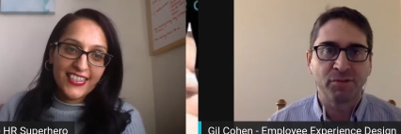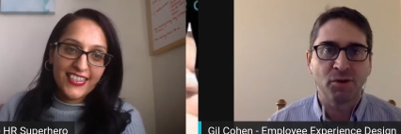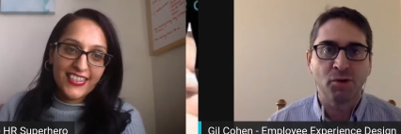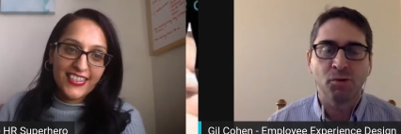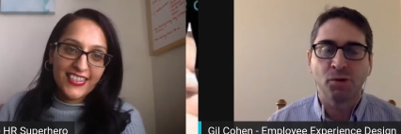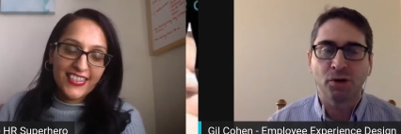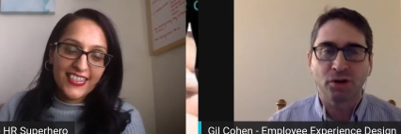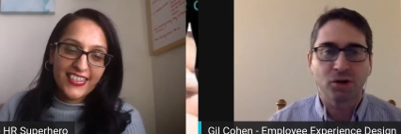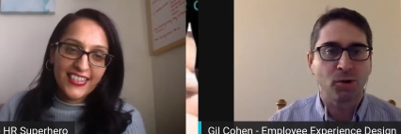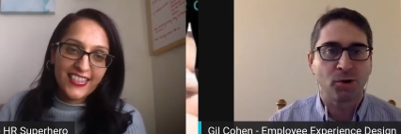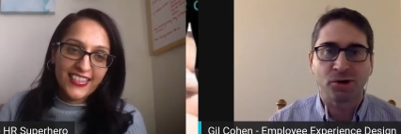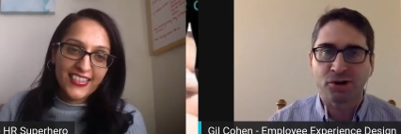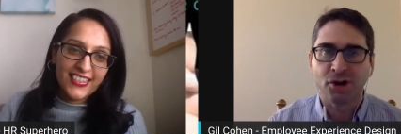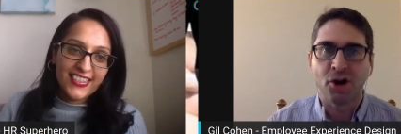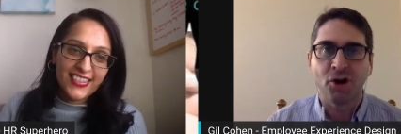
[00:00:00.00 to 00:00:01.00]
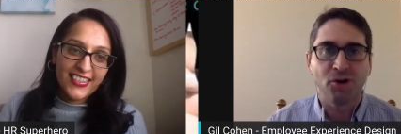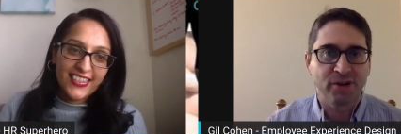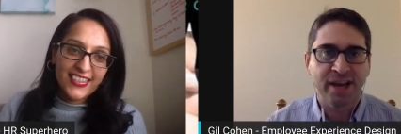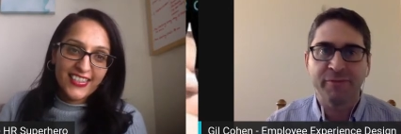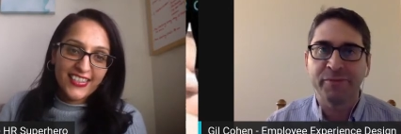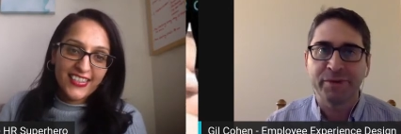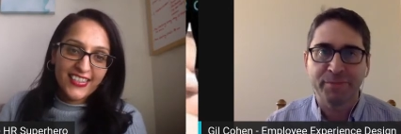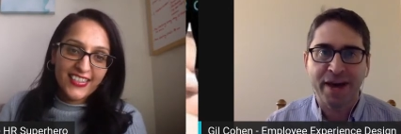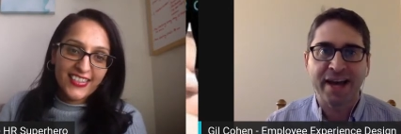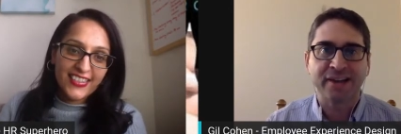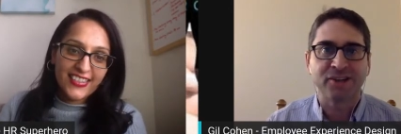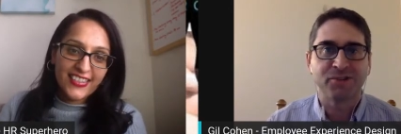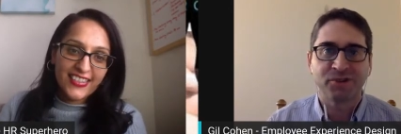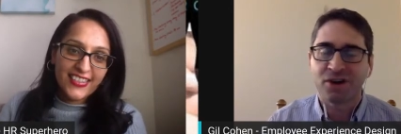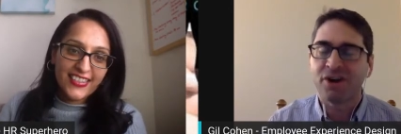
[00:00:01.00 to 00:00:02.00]
Speaker 1: remote work or no get me
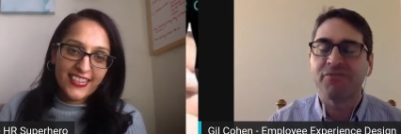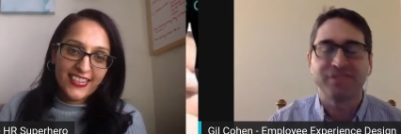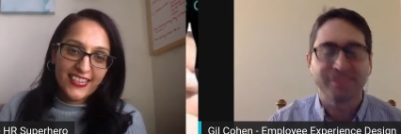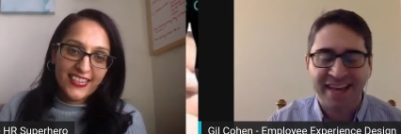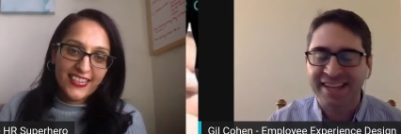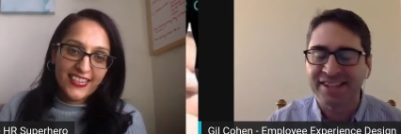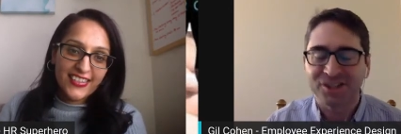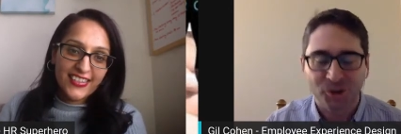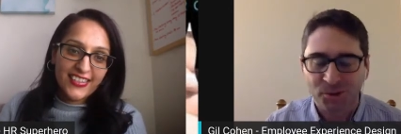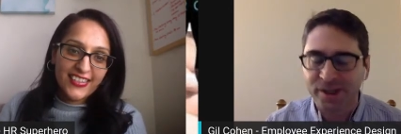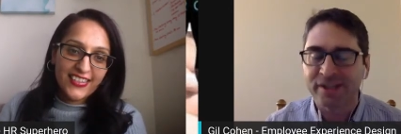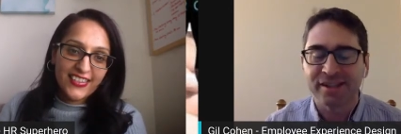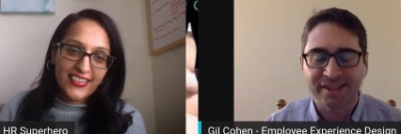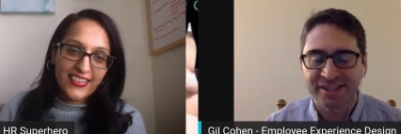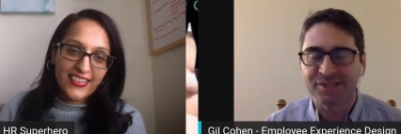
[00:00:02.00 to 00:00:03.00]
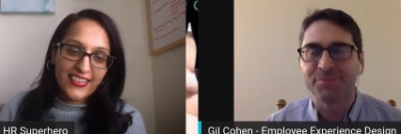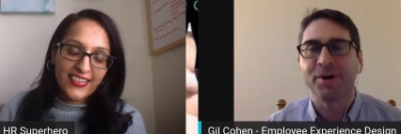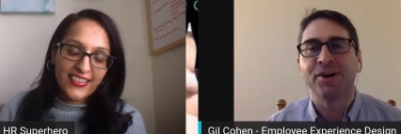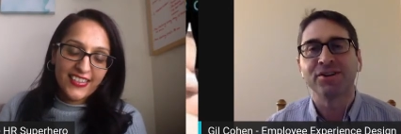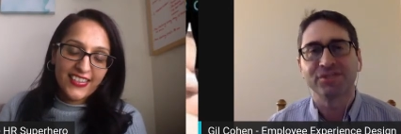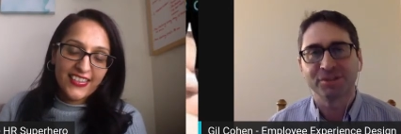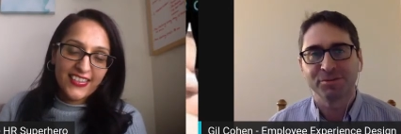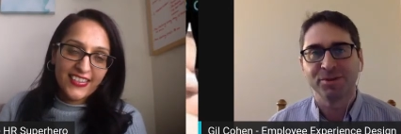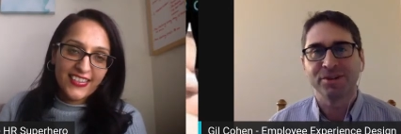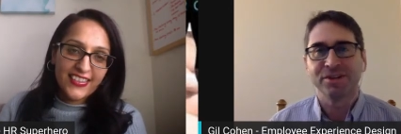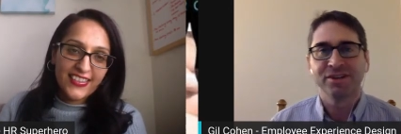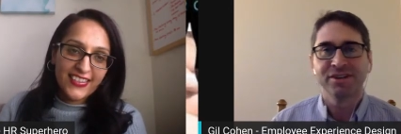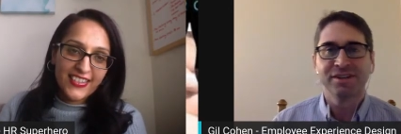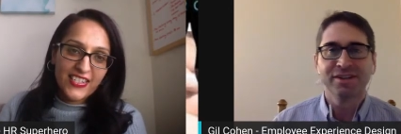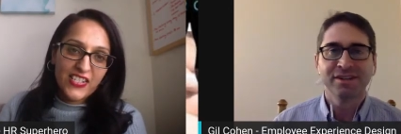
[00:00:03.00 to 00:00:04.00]
back to an office as quickly as possible
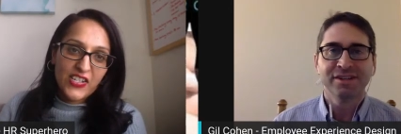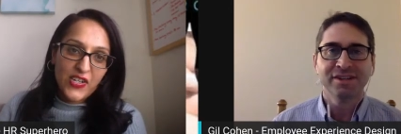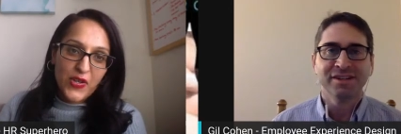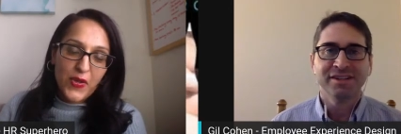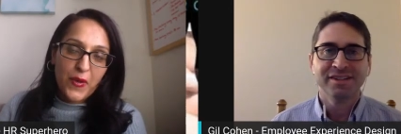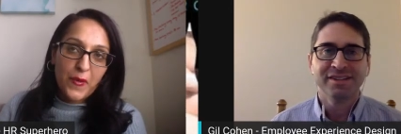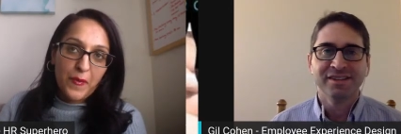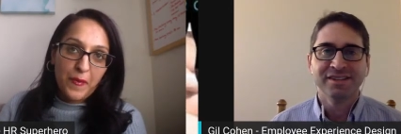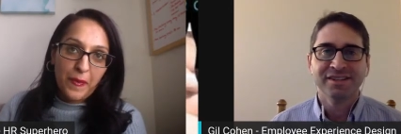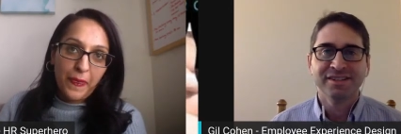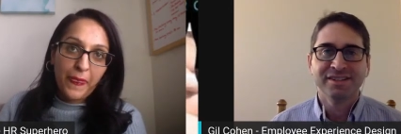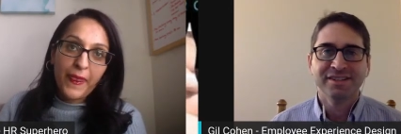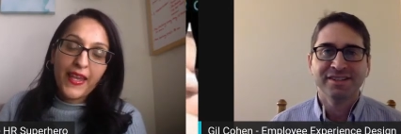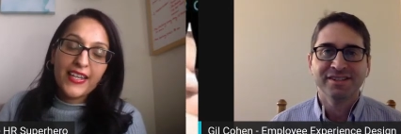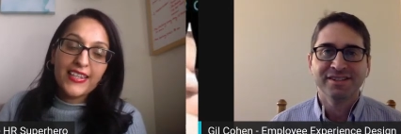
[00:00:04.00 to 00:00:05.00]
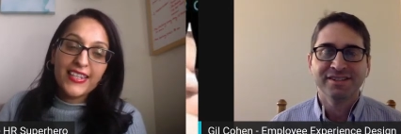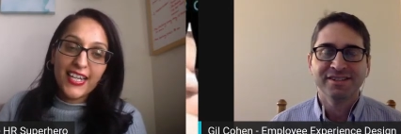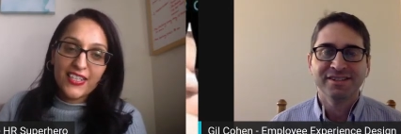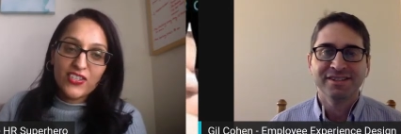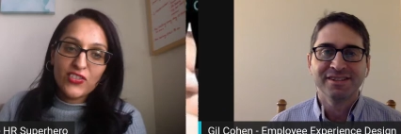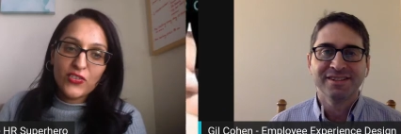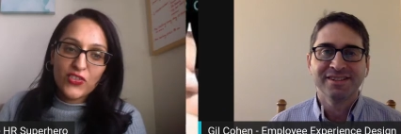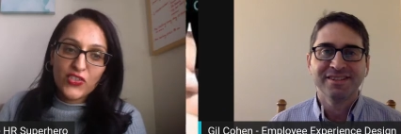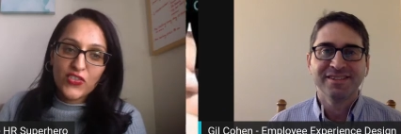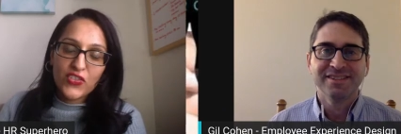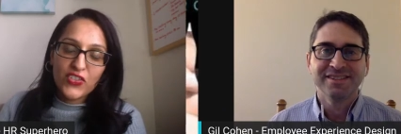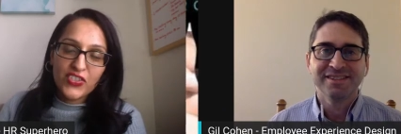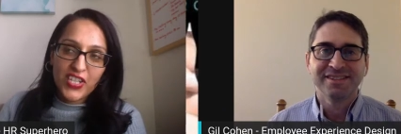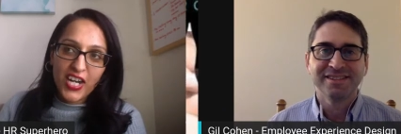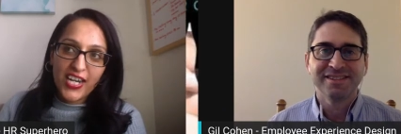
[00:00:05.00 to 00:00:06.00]
Speaker 2: that's so
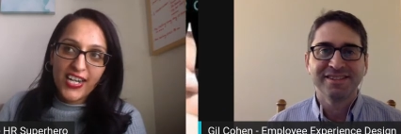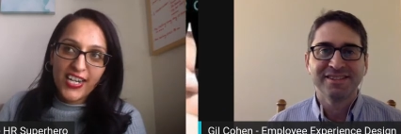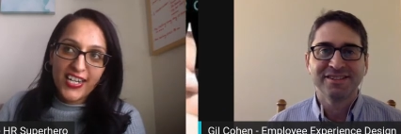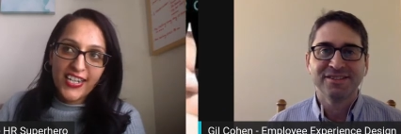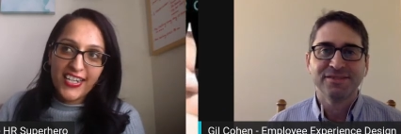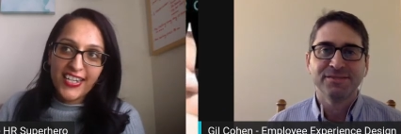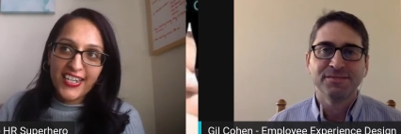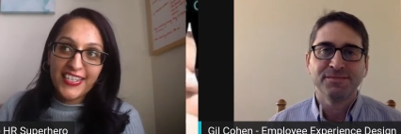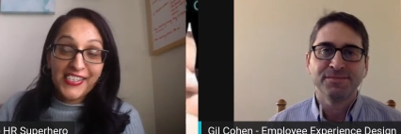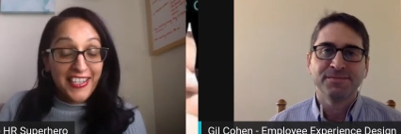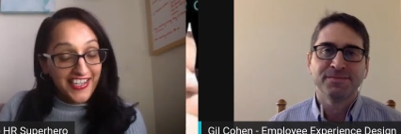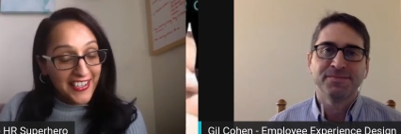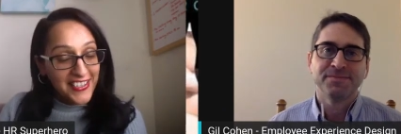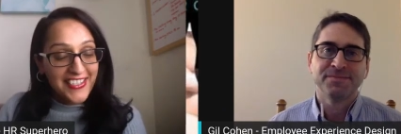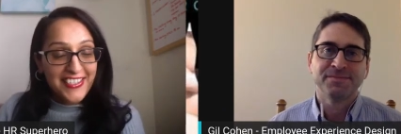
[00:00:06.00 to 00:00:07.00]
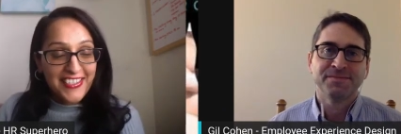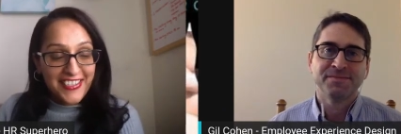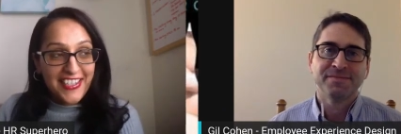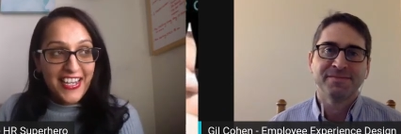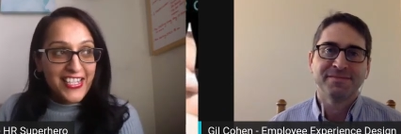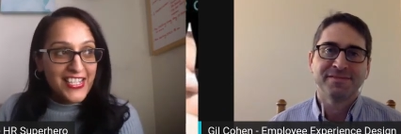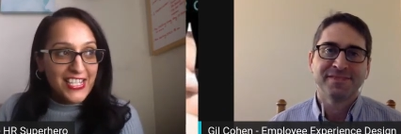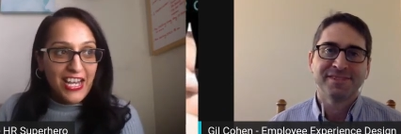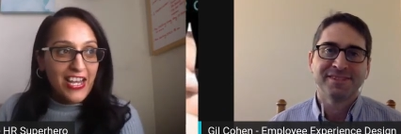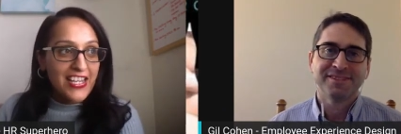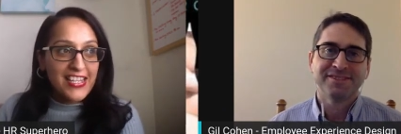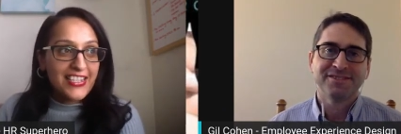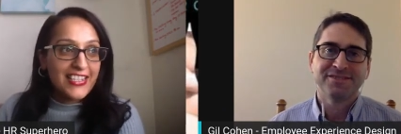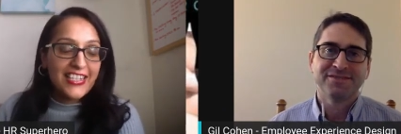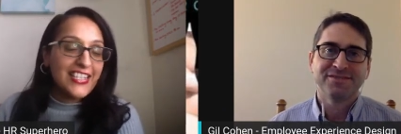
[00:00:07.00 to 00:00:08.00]
true uh yes so, so
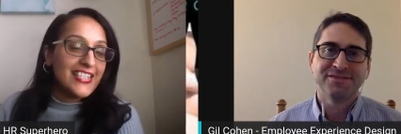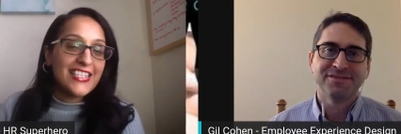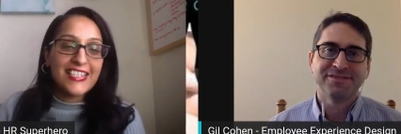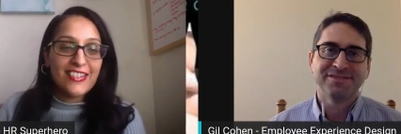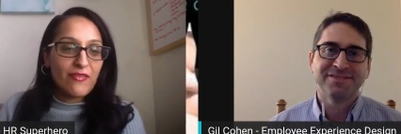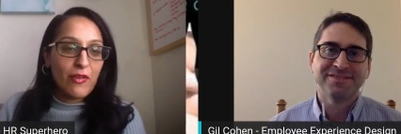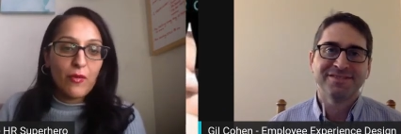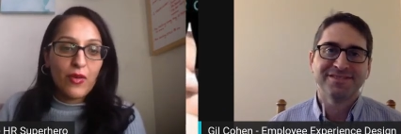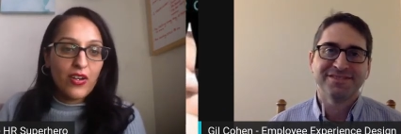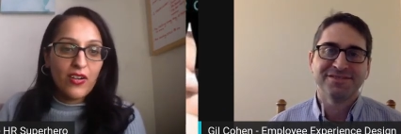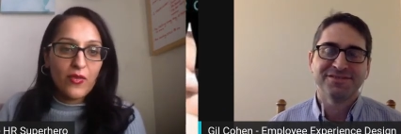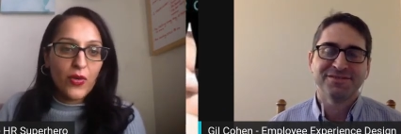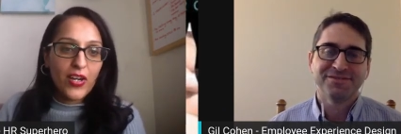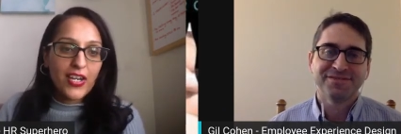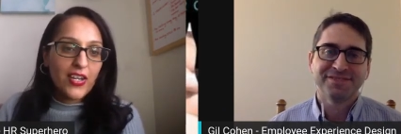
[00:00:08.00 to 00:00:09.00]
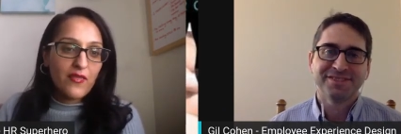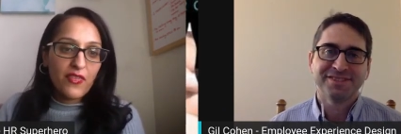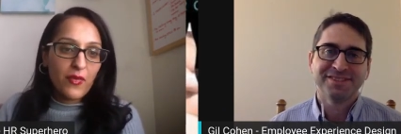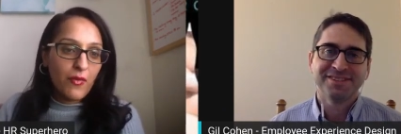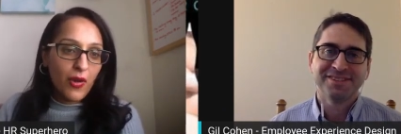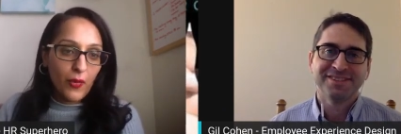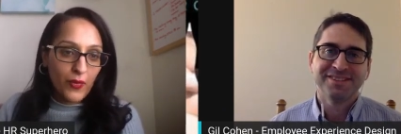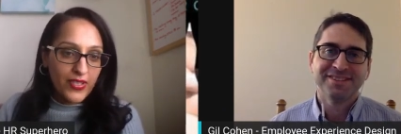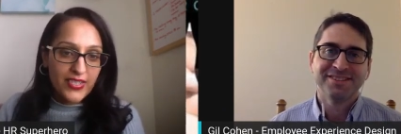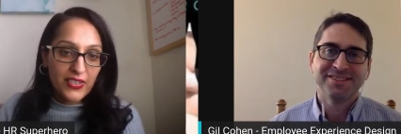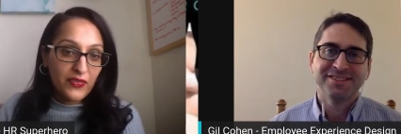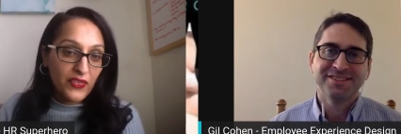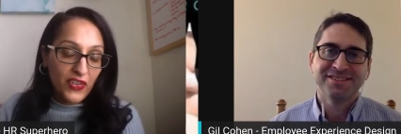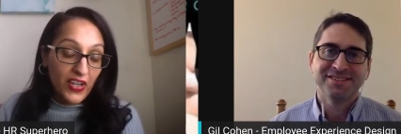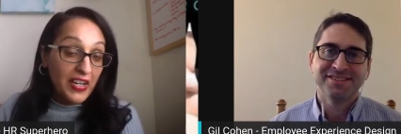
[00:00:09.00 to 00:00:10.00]
it, this remote working from home
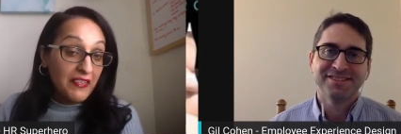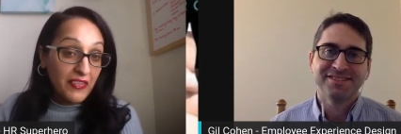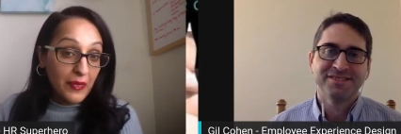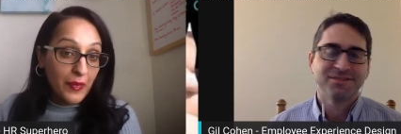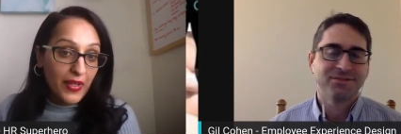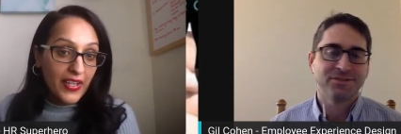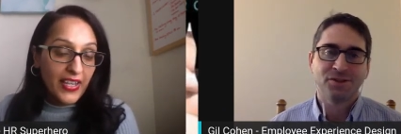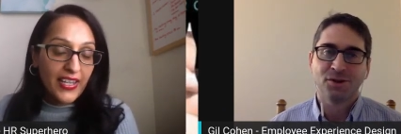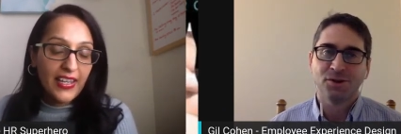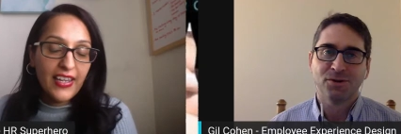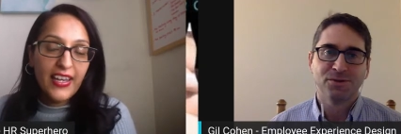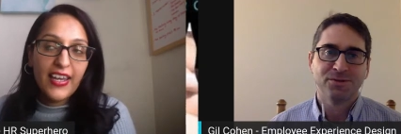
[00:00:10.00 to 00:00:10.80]
isn't for everybody